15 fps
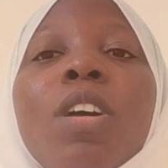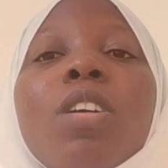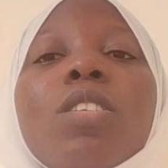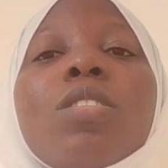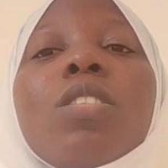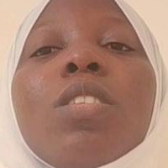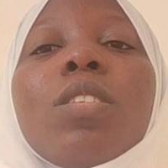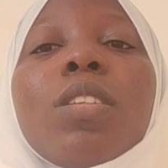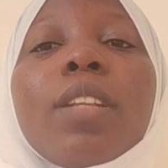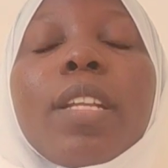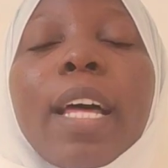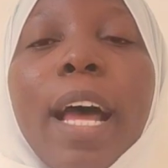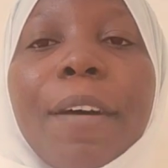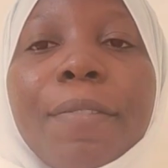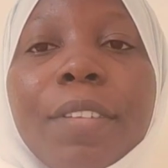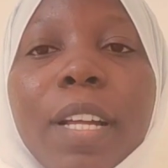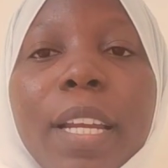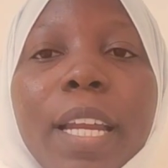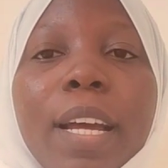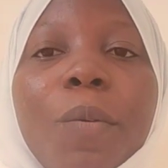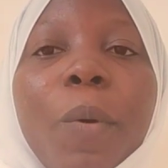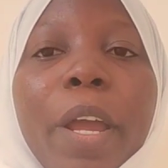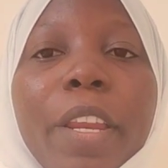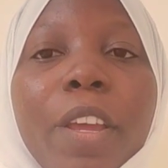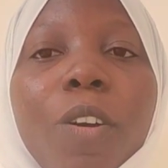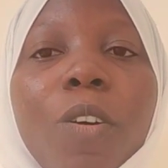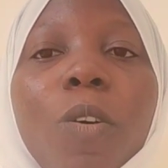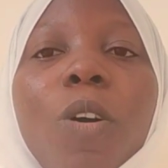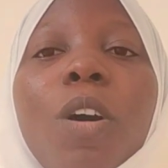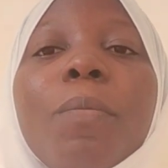So after that, when they
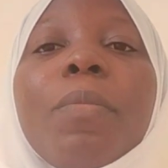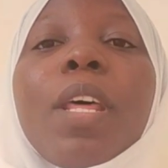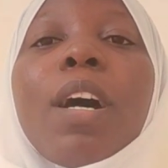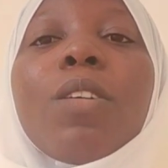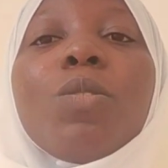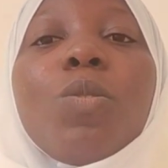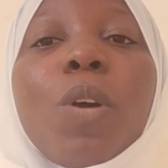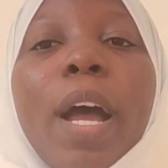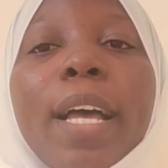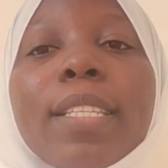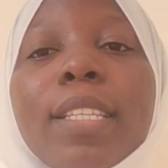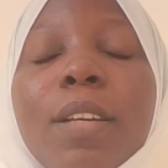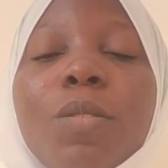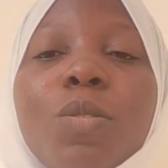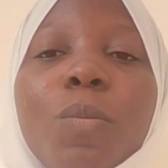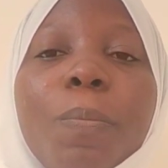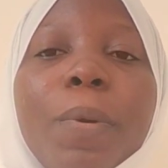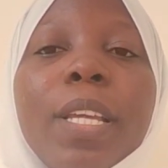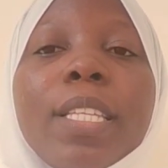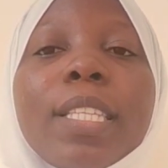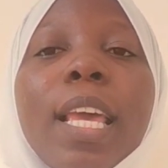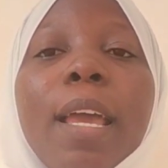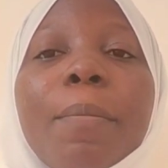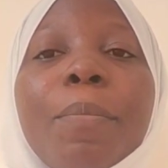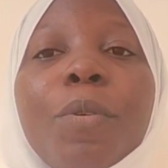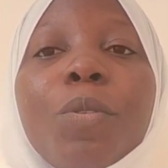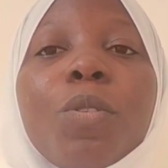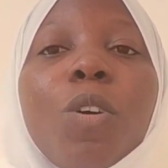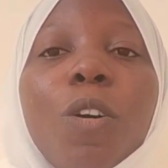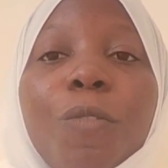come now, you ask them to please help
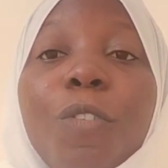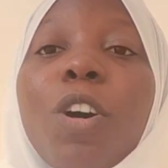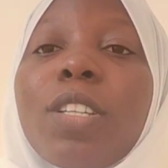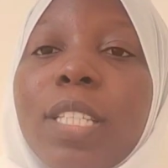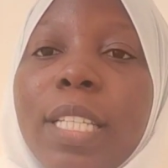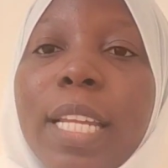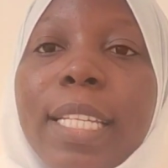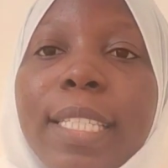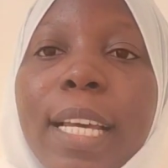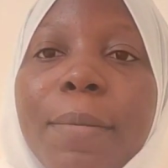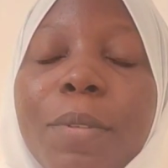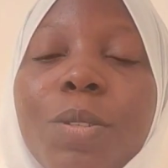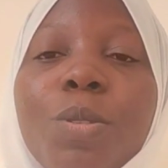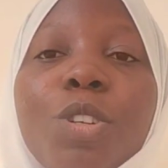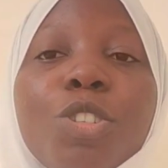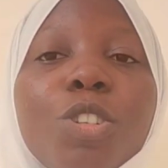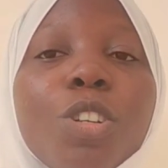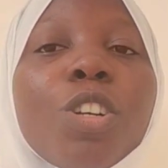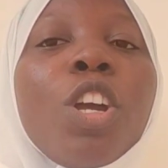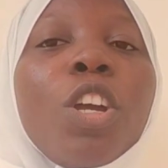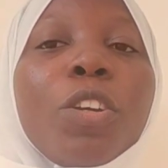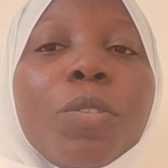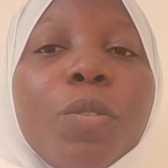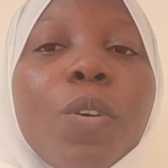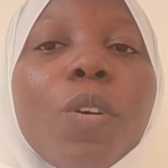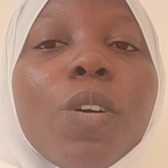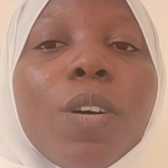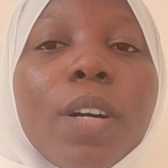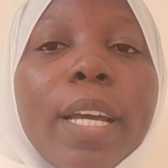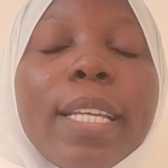you. Of course, in the exam situation,
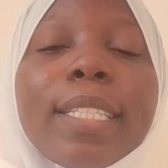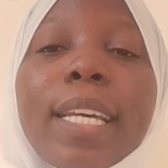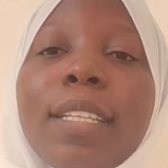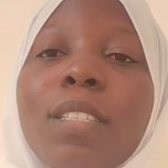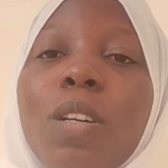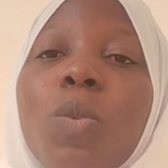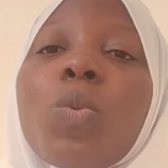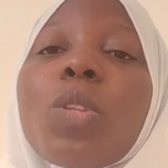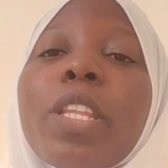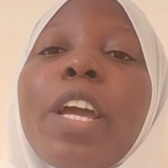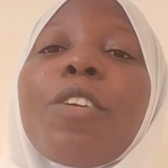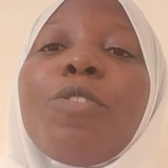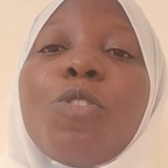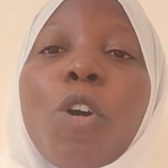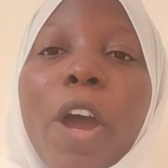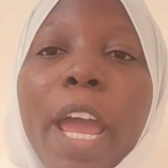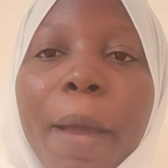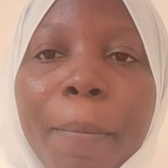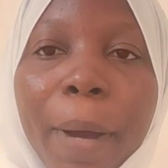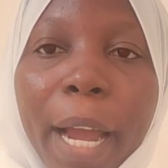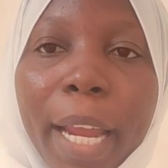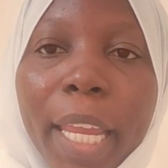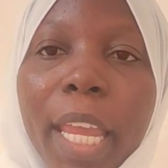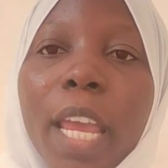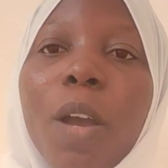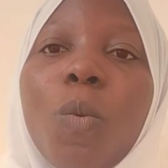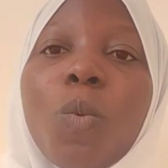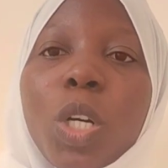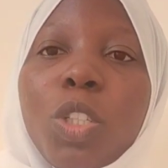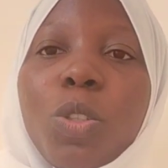your assessor will tell you, your help are
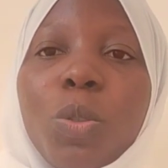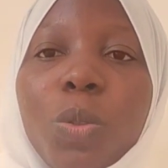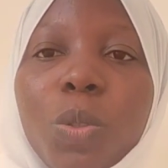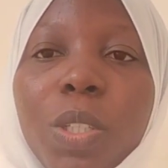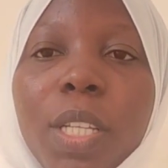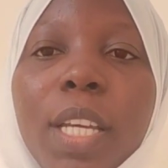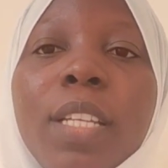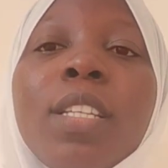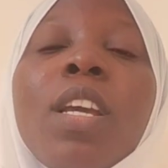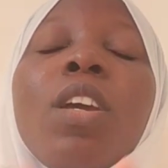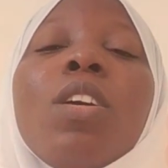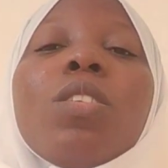here, what do you need?